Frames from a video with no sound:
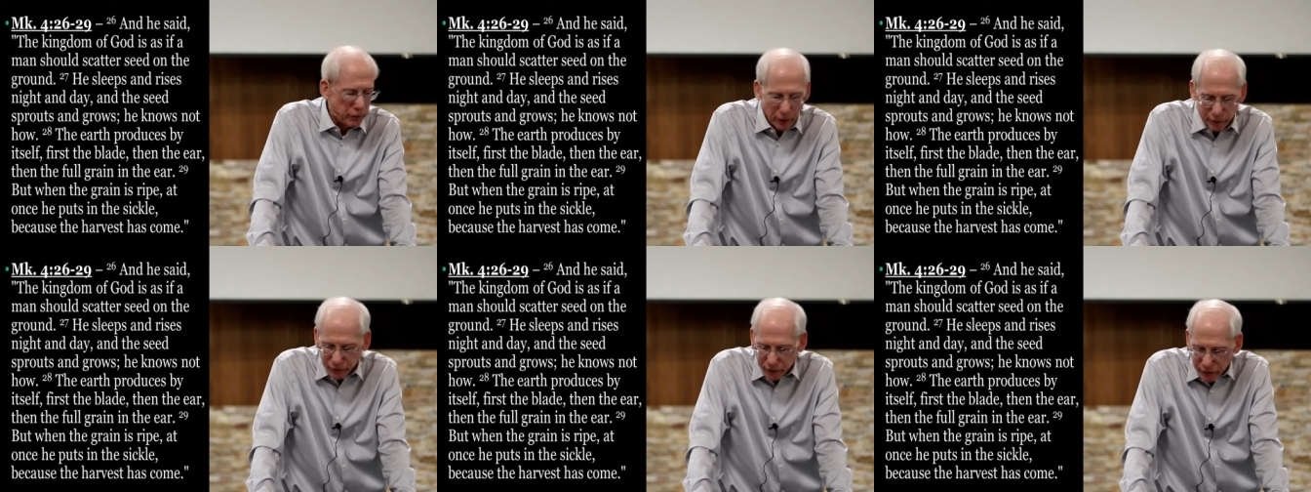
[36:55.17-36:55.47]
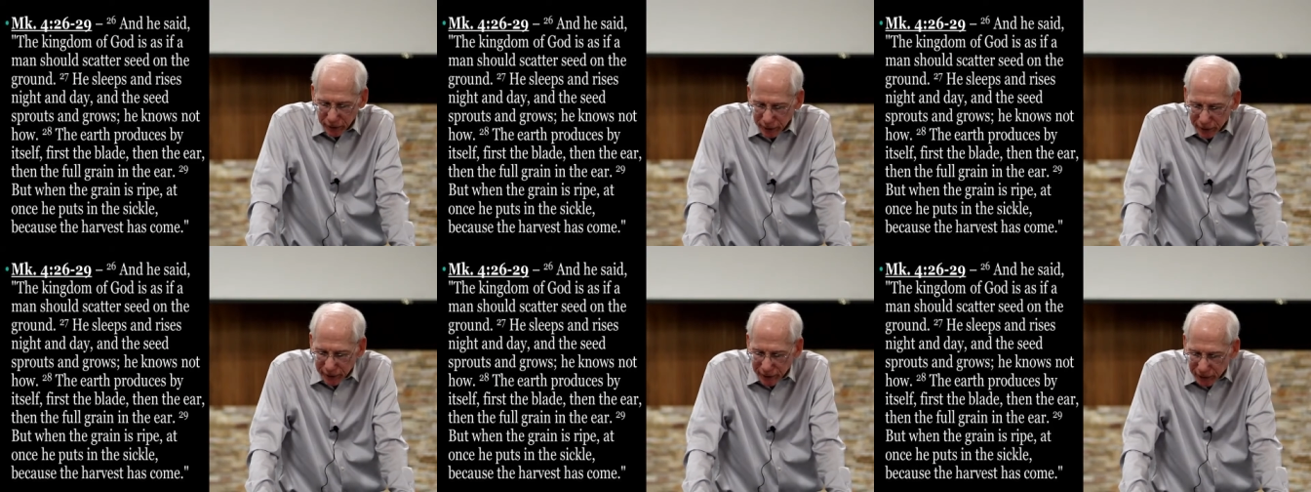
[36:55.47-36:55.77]

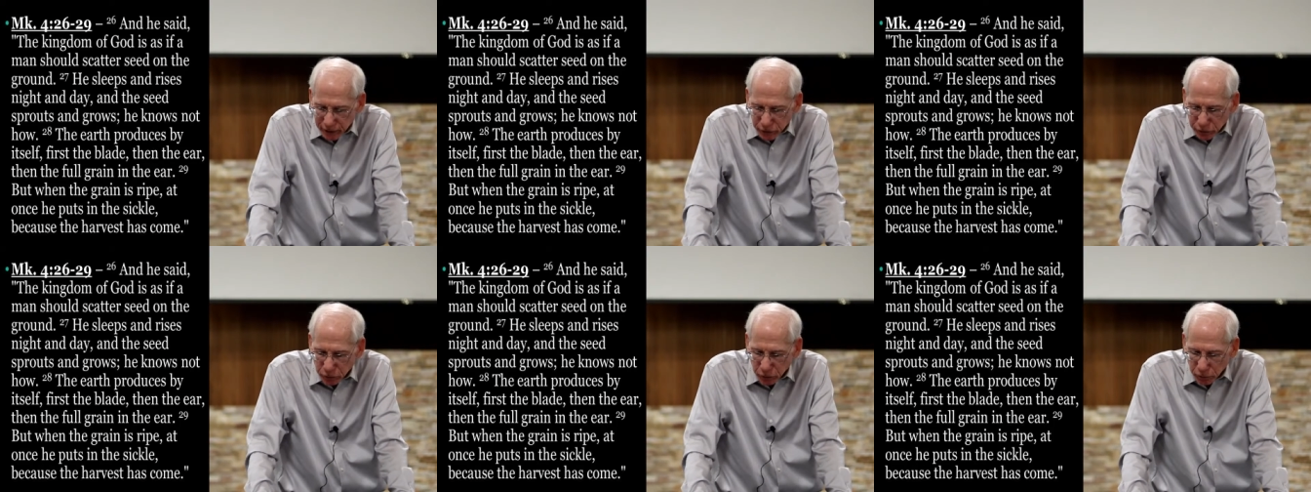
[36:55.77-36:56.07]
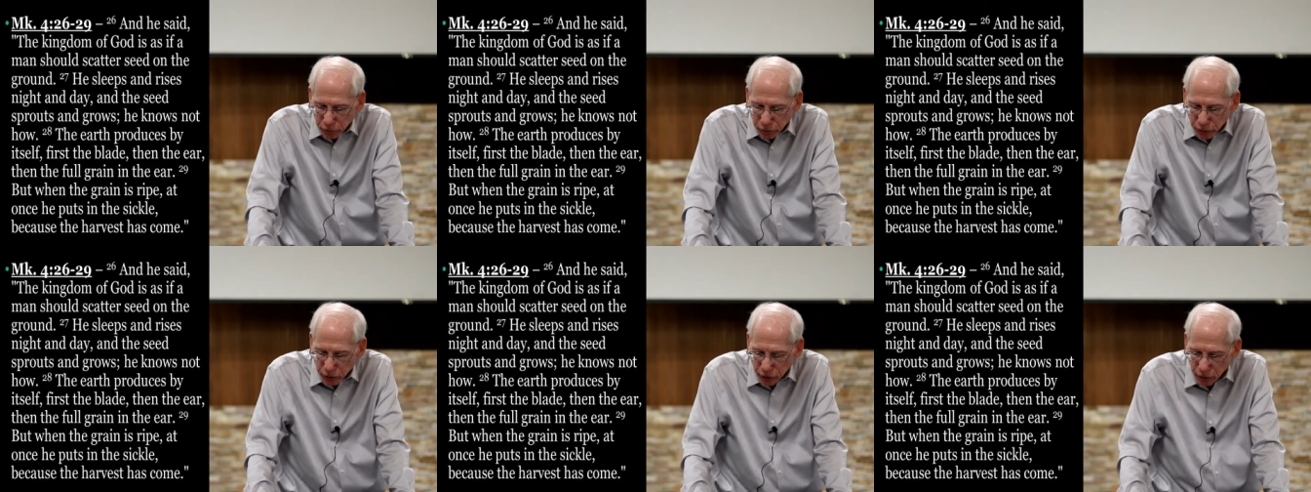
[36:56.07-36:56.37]
there's an
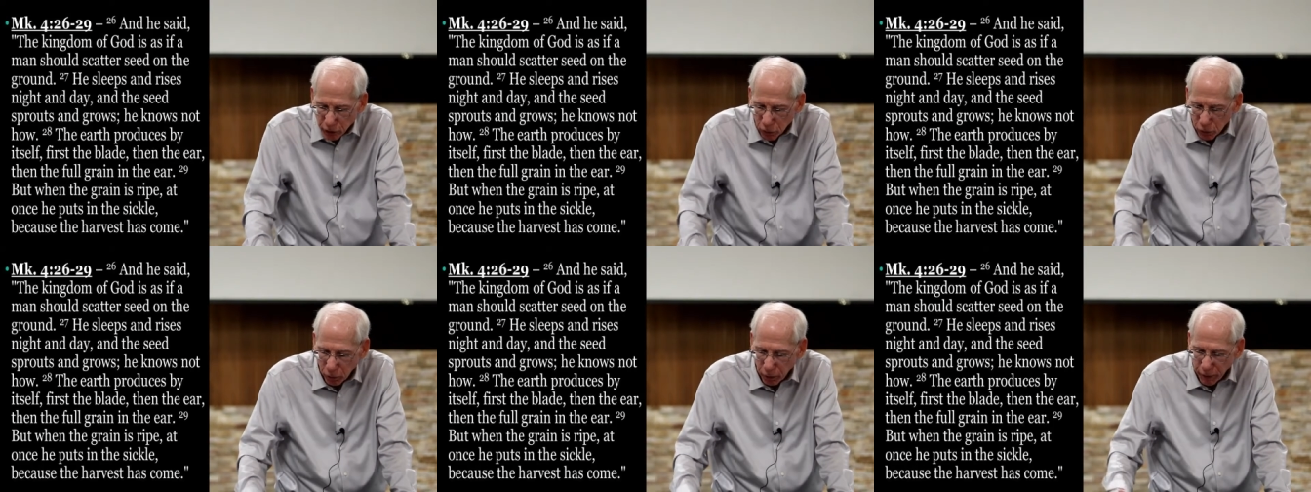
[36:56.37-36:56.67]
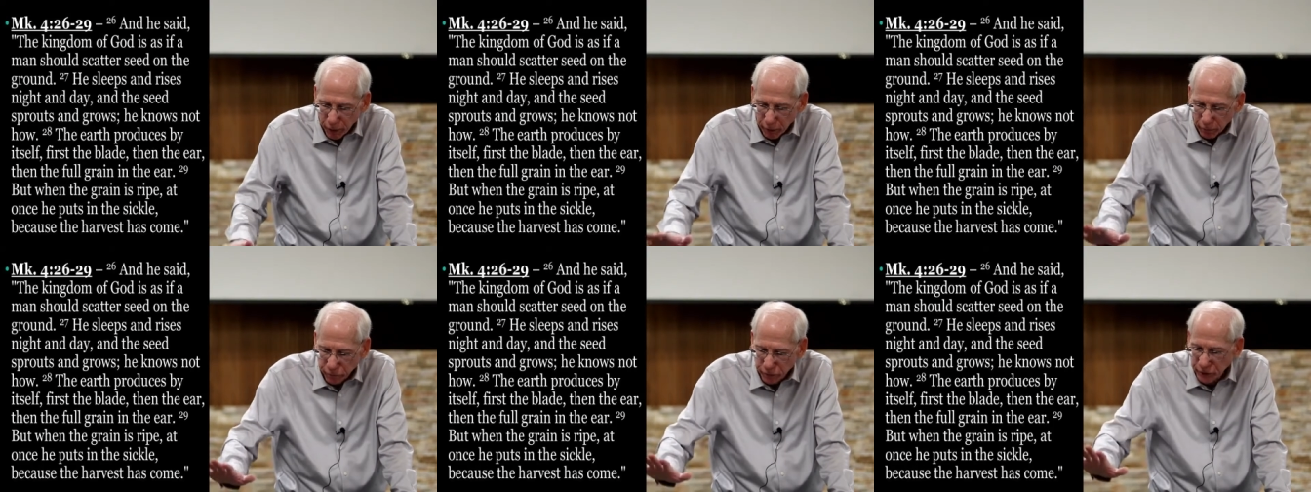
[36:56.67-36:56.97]
initial
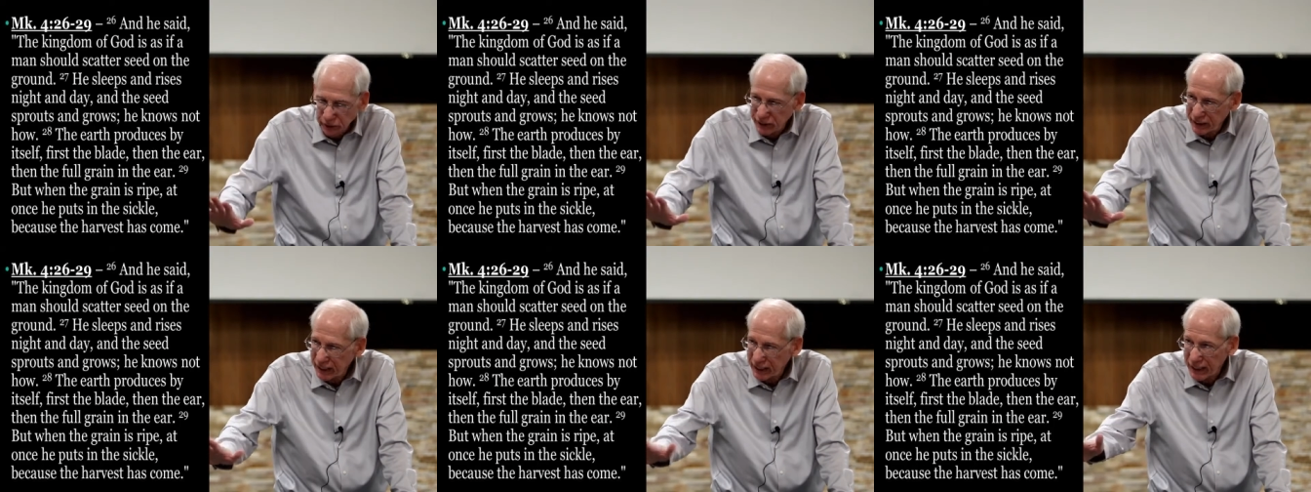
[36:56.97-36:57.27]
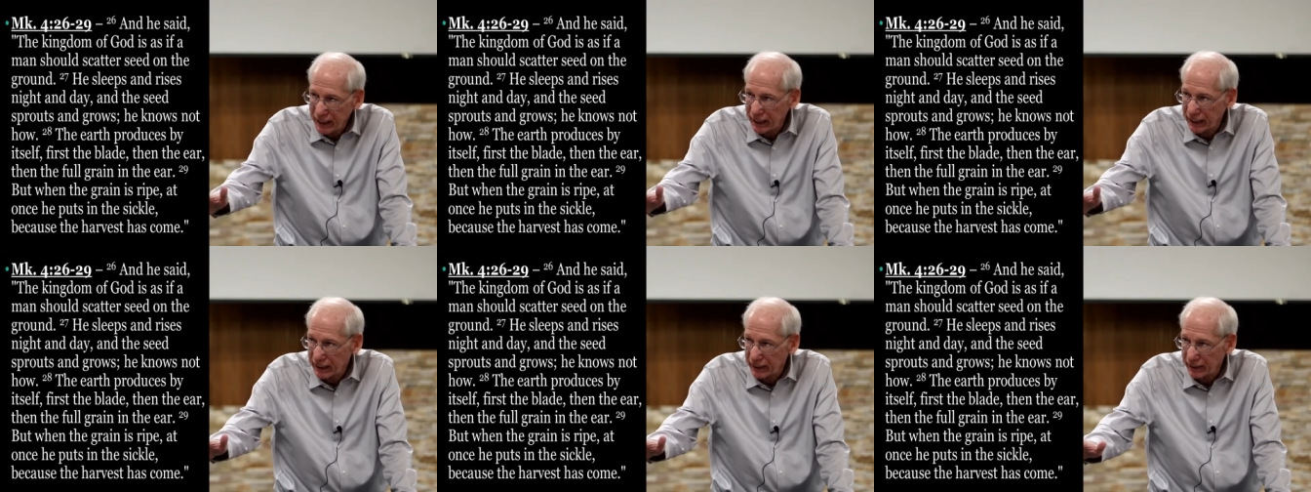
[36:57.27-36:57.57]
sowing of
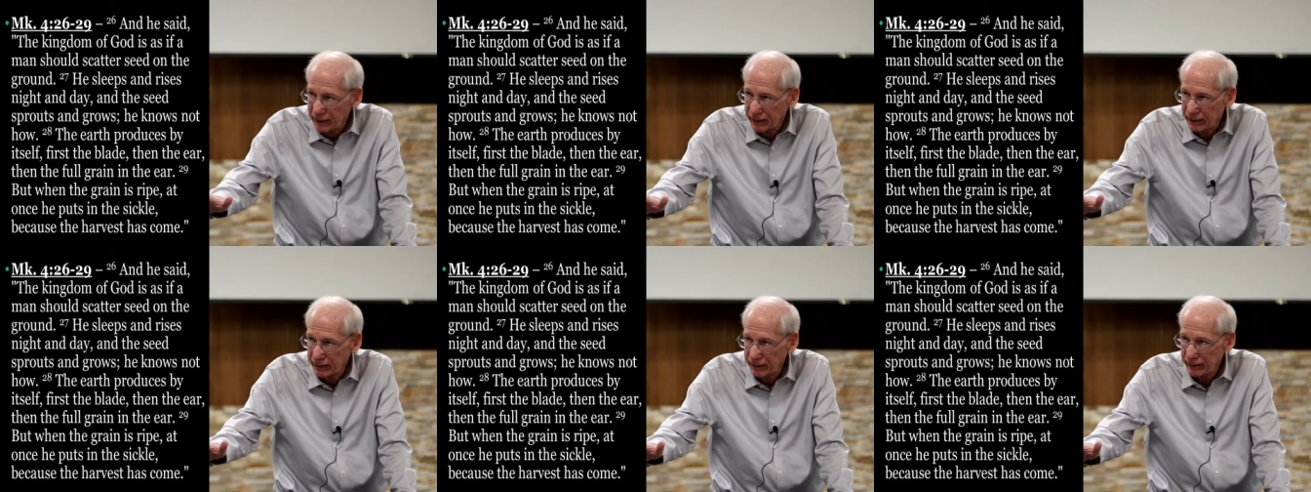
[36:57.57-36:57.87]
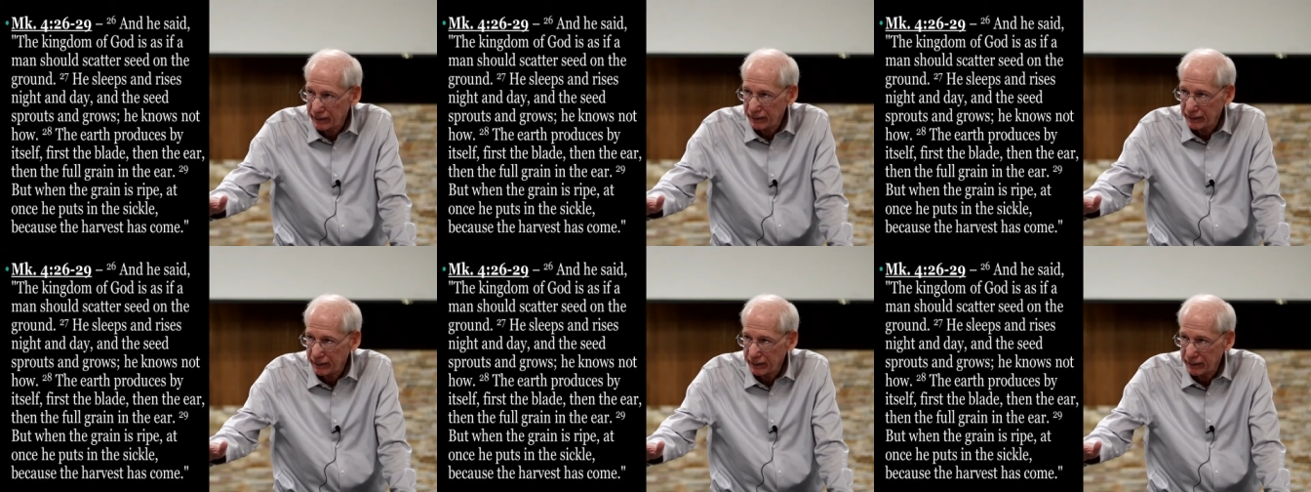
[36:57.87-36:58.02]
seed